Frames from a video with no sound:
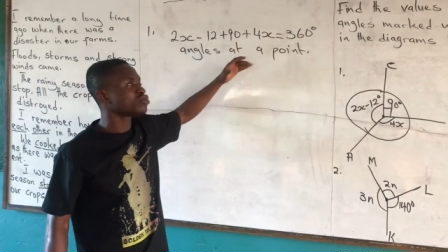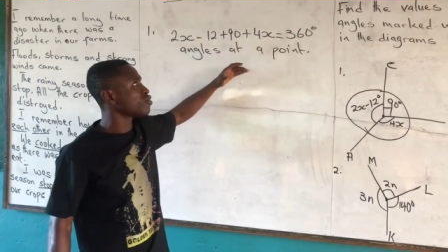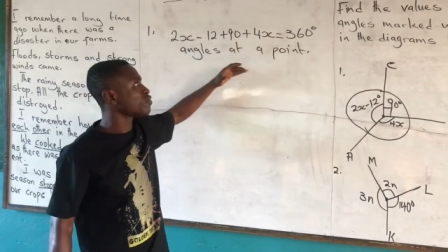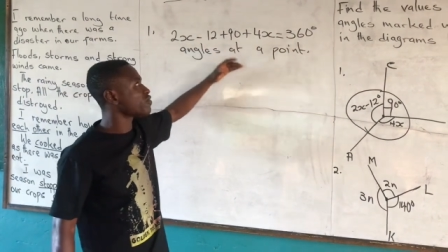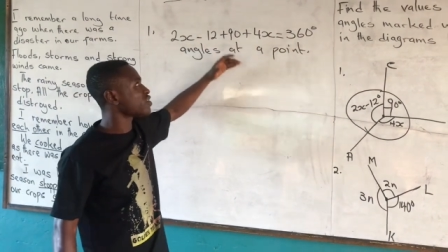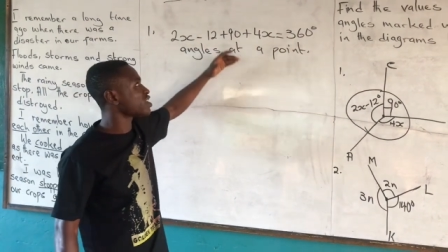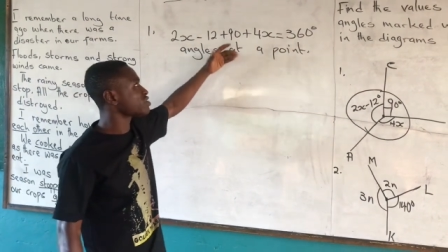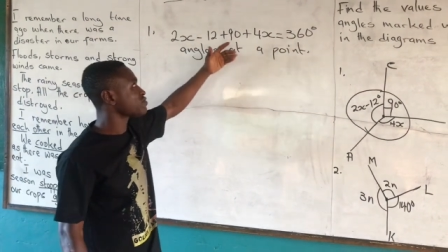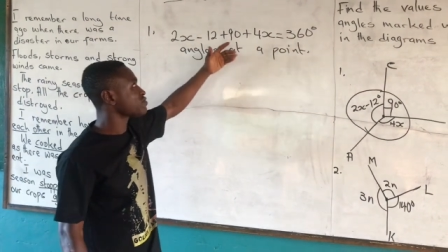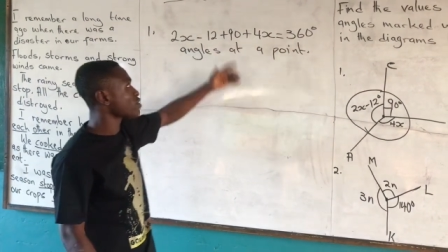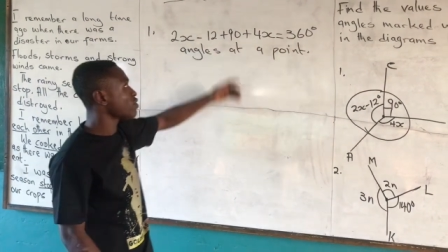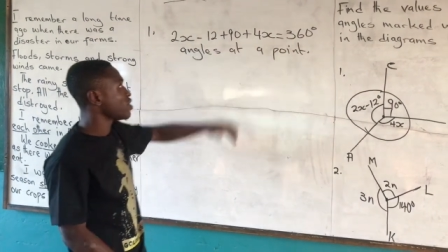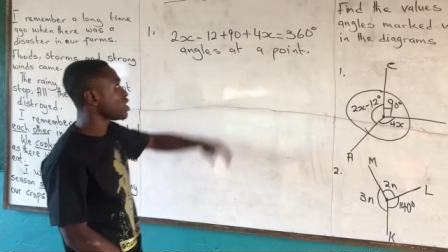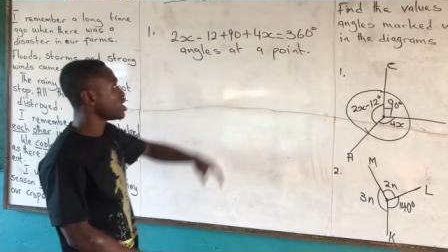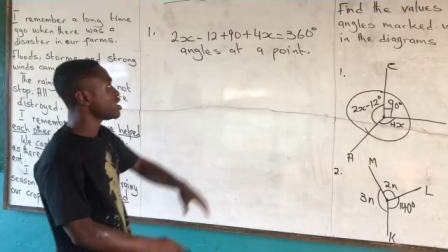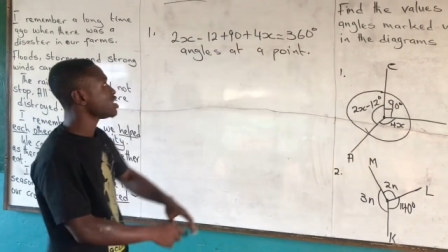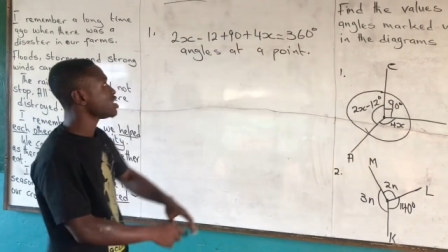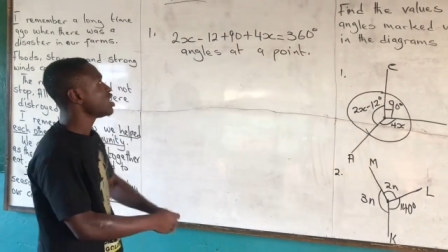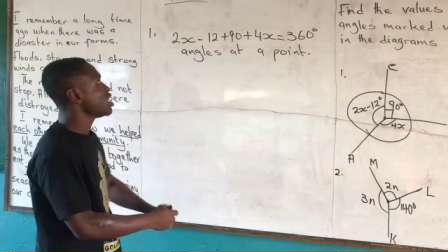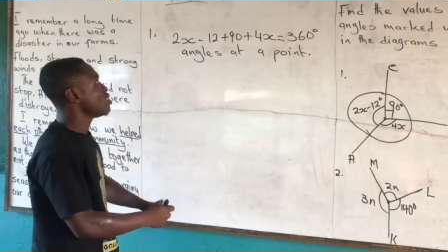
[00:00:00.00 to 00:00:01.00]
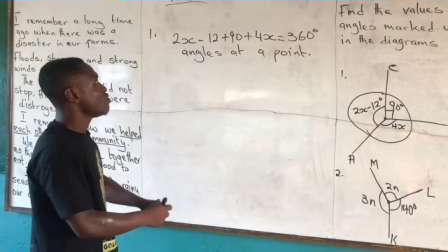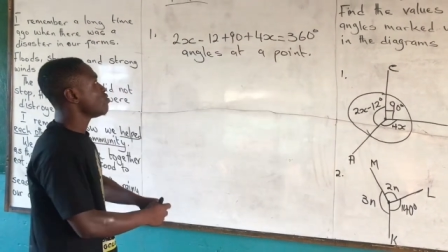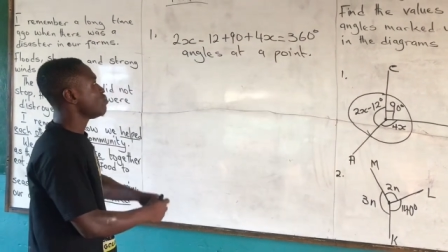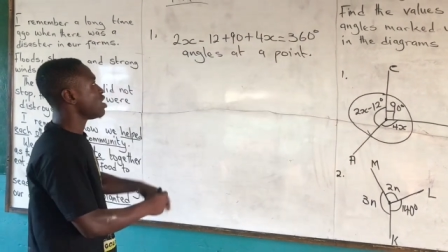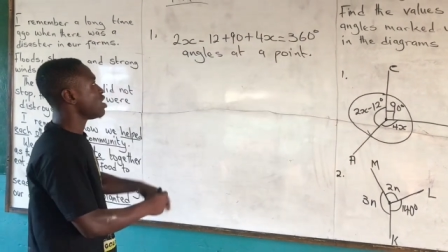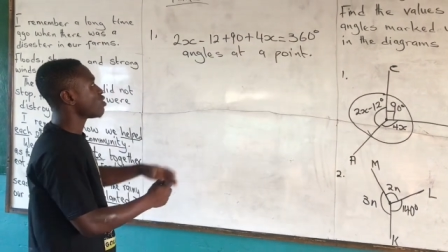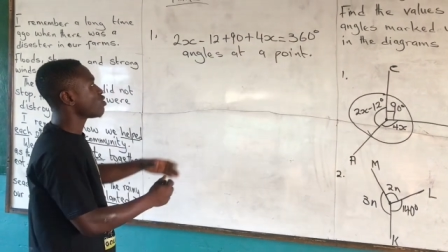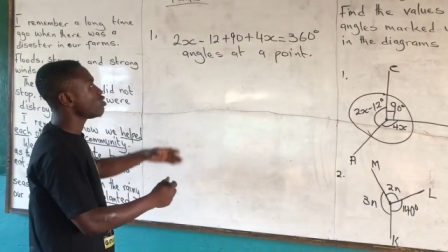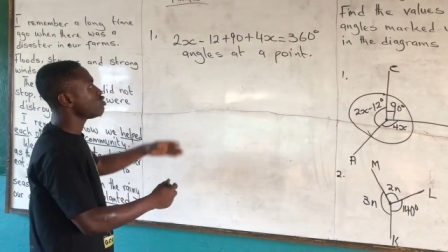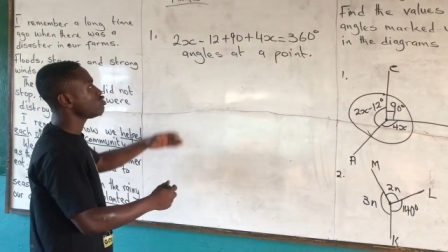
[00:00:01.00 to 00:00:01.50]
So fast forward, we
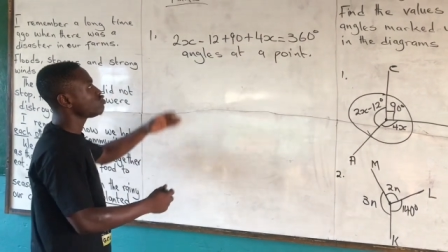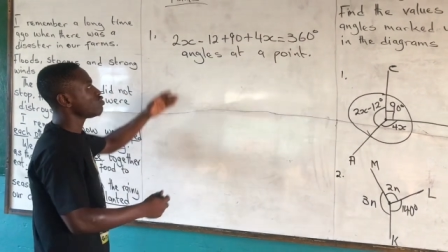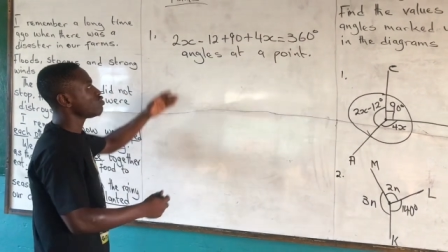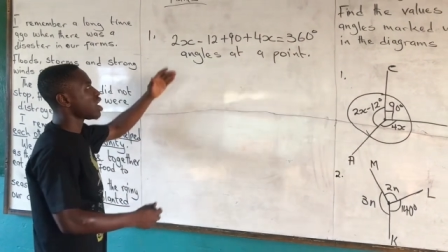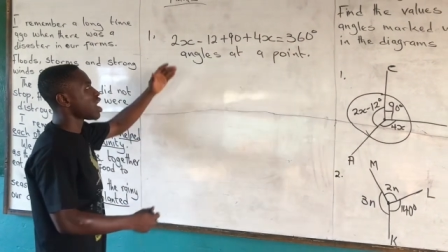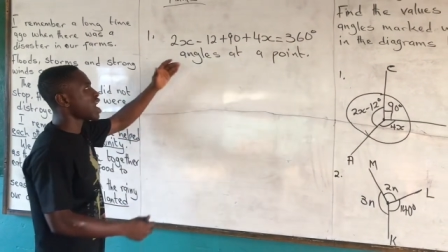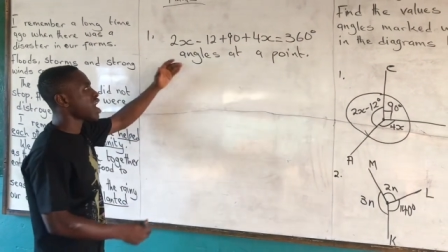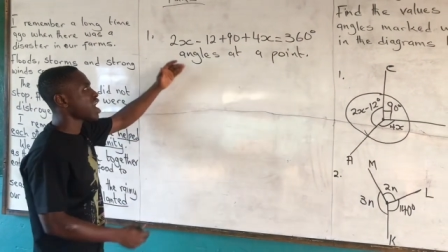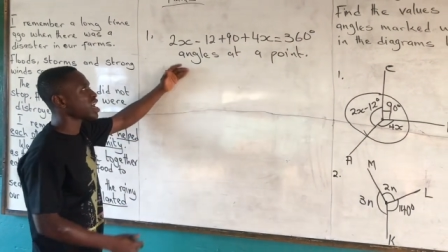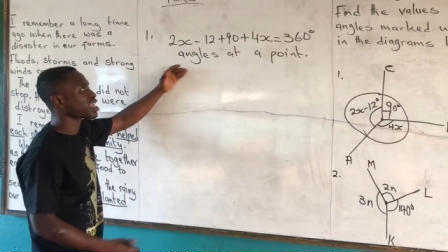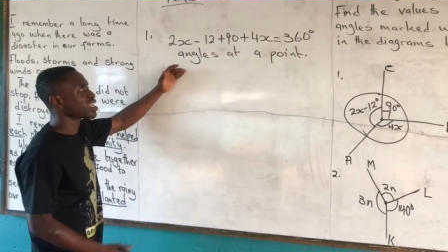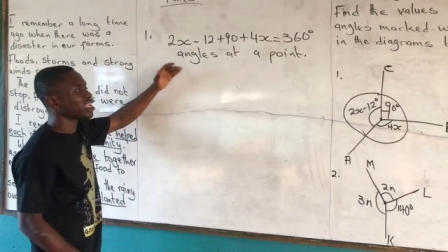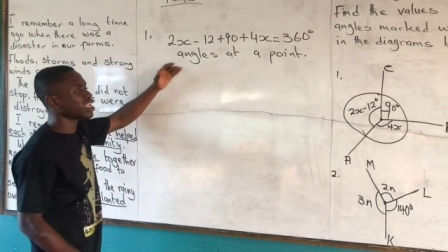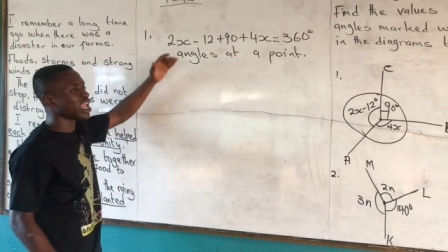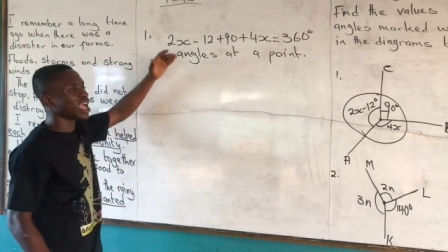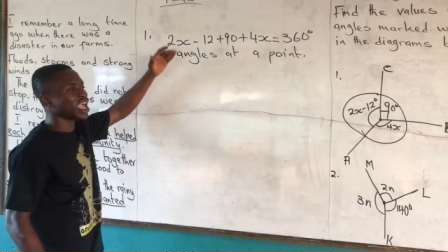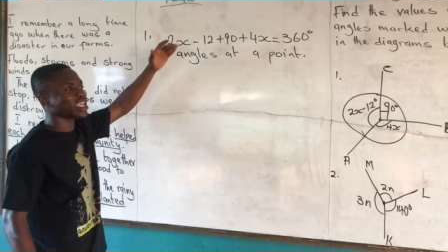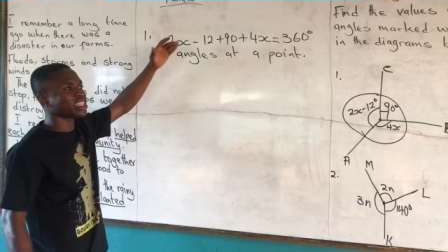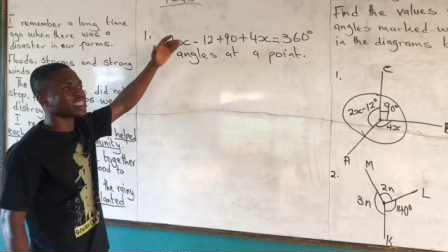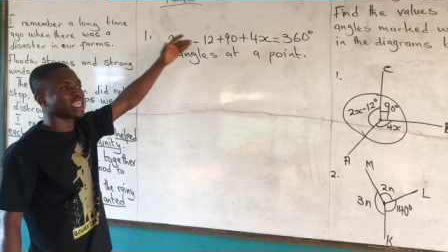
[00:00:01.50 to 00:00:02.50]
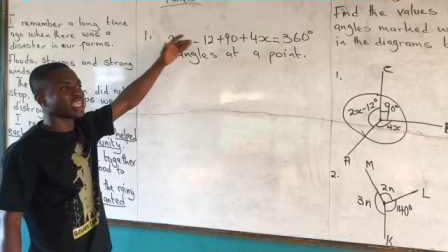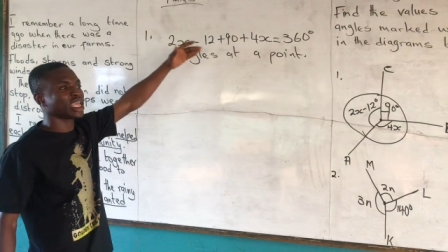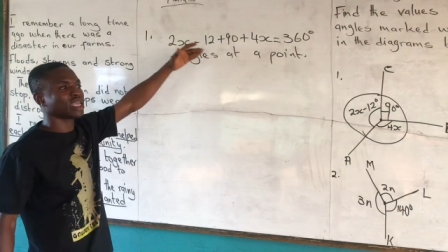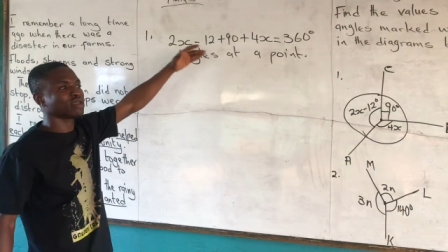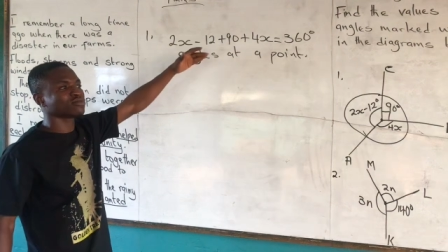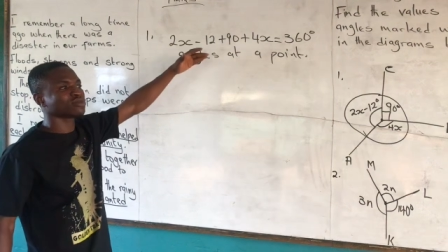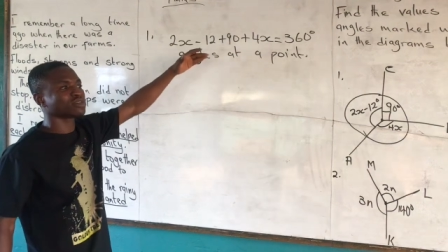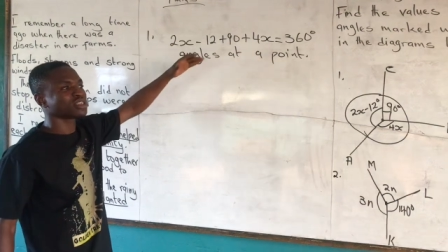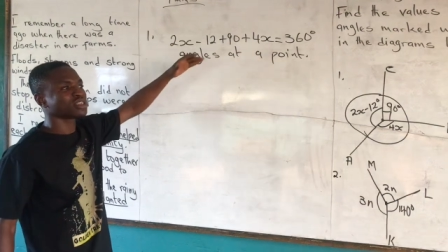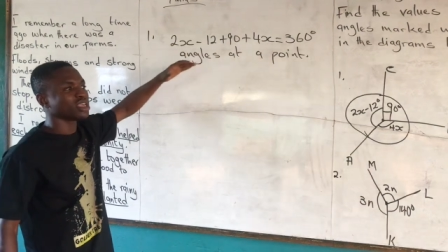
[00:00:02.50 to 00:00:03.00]
are going to add like
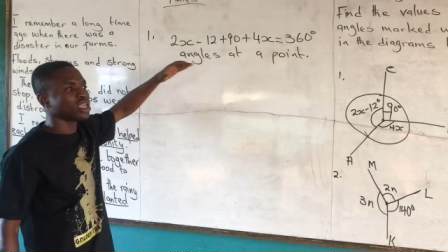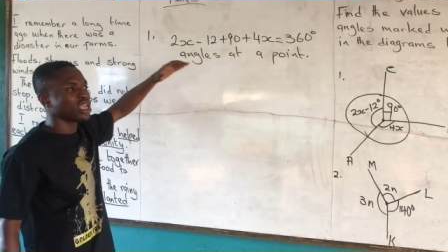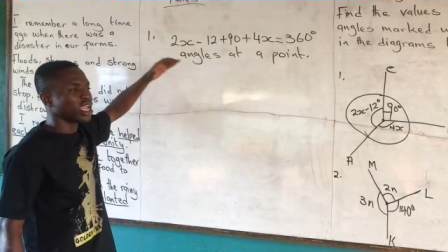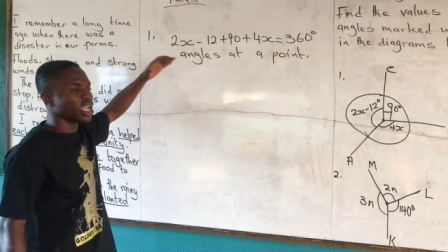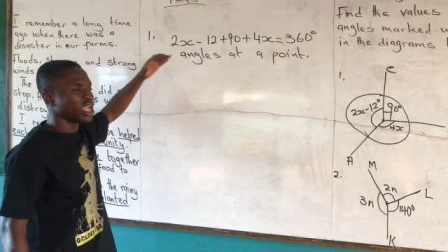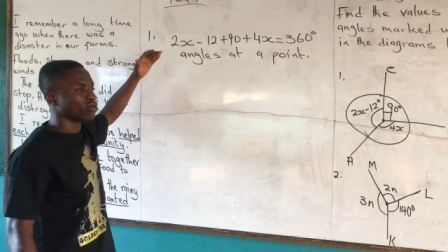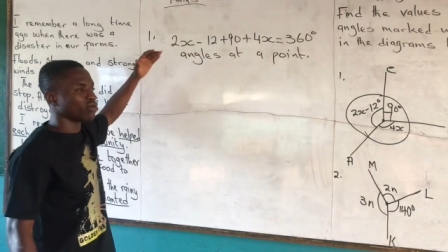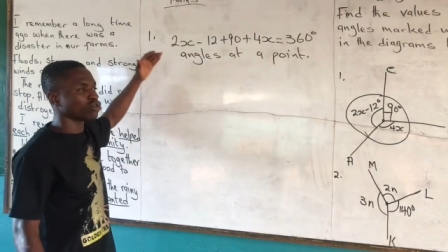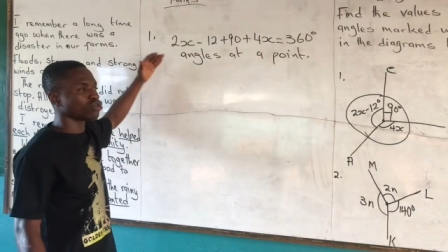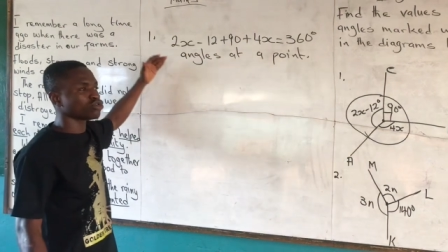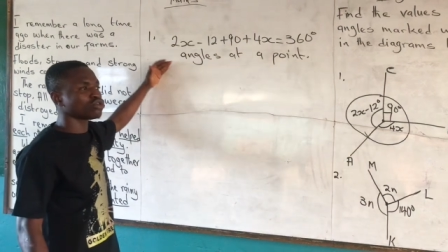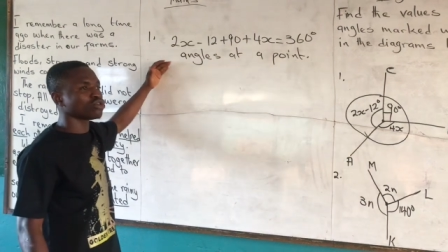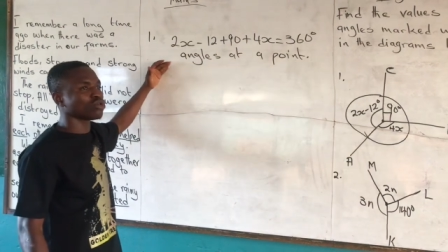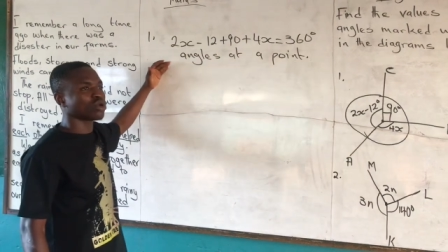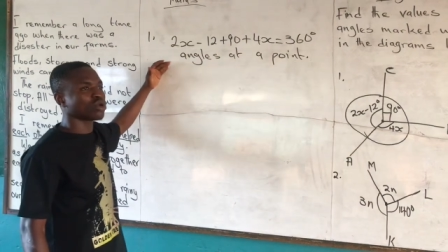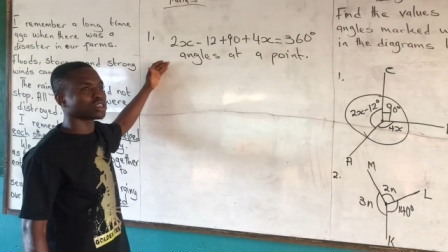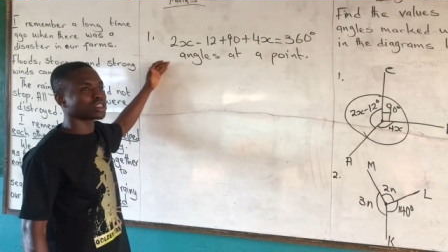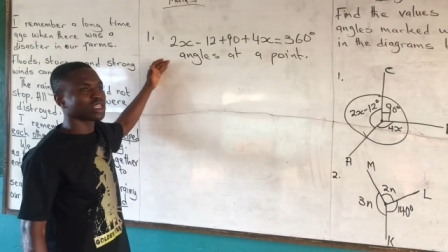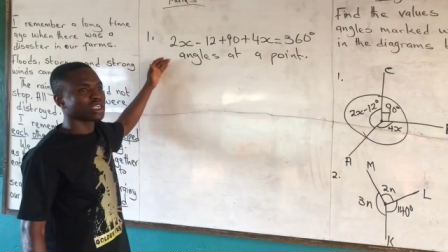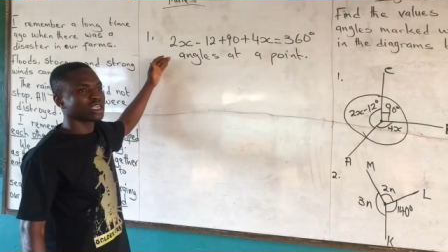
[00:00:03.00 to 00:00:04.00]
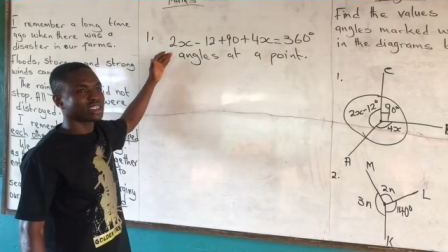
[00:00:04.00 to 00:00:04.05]
terms and also what?